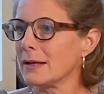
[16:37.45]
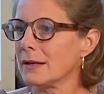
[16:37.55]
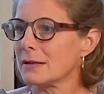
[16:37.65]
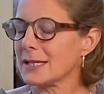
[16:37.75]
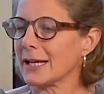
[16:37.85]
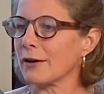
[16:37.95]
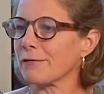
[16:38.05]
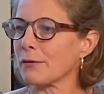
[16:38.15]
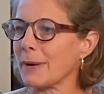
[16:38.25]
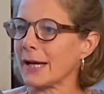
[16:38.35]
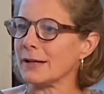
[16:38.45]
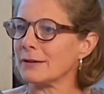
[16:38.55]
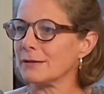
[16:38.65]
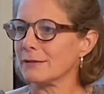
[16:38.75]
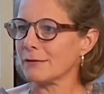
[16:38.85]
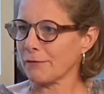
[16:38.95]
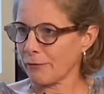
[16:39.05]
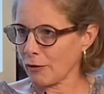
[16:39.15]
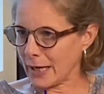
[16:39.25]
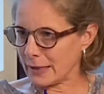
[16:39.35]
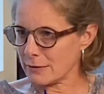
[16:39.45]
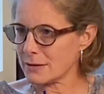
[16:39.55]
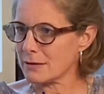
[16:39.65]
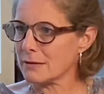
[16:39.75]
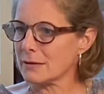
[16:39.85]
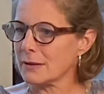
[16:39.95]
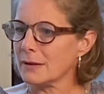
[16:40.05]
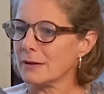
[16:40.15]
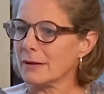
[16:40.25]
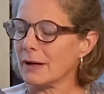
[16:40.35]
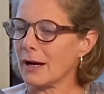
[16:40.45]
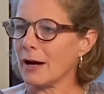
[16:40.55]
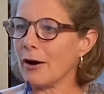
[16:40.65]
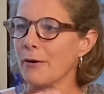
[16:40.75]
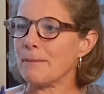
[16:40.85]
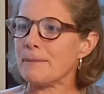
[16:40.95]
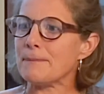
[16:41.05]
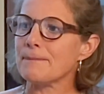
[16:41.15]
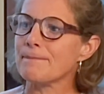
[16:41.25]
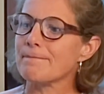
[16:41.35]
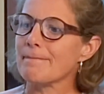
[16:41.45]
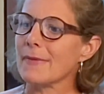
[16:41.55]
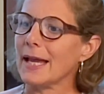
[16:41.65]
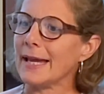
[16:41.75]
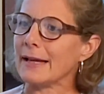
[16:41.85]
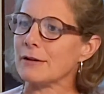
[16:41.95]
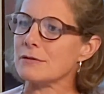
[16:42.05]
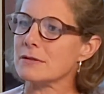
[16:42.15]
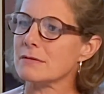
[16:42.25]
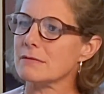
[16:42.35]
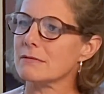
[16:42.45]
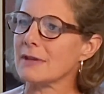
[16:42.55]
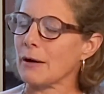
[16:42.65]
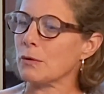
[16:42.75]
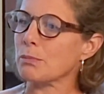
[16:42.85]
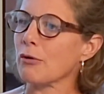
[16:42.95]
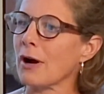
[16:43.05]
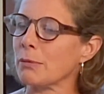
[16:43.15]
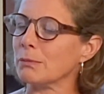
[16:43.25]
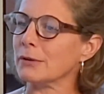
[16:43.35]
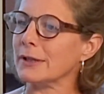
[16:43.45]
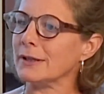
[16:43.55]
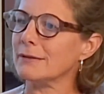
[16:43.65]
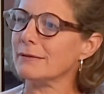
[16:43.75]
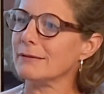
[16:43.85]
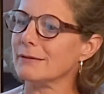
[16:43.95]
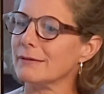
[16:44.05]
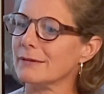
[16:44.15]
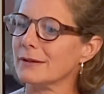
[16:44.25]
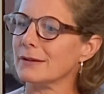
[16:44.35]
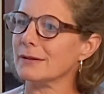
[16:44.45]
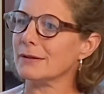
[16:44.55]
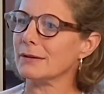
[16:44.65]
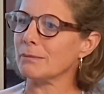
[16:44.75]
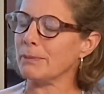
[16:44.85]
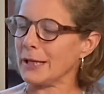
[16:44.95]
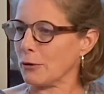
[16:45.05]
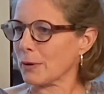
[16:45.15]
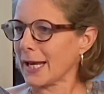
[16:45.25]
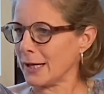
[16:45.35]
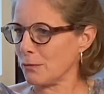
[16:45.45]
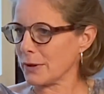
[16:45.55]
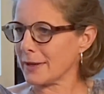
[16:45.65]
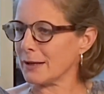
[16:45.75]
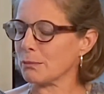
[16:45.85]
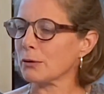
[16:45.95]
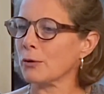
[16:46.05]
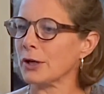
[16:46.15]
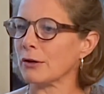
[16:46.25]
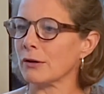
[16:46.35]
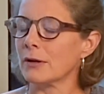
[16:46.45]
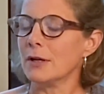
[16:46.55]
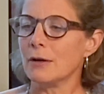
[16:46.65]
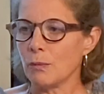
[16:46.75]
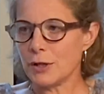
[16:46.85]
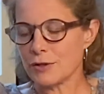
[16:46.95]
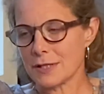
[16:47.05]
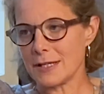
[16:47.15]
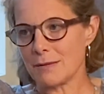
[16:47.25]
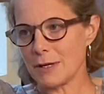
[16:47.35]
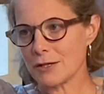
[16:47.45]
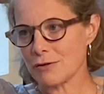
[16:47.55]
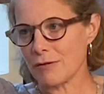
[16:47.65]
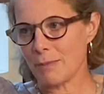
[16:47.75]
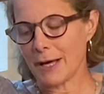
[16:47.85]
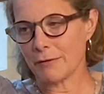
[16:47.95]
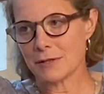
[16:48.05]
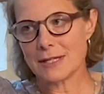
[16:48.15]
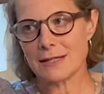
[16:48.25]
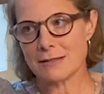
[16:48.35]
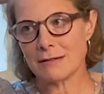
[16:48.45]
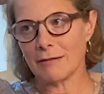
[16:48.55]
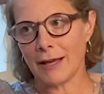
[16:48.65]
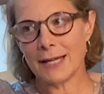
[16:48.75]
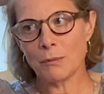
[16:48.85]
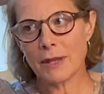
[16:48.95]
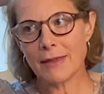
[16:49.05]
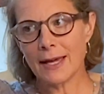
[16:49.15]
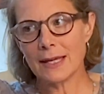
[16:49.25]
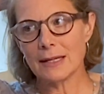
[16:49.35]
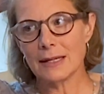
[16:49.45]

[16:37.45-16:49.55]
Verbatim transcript: yeah. to care for my friend. Mm-hmm. Um, and that would probably be okay with the employer. We just need to make sure the policy is in line with that.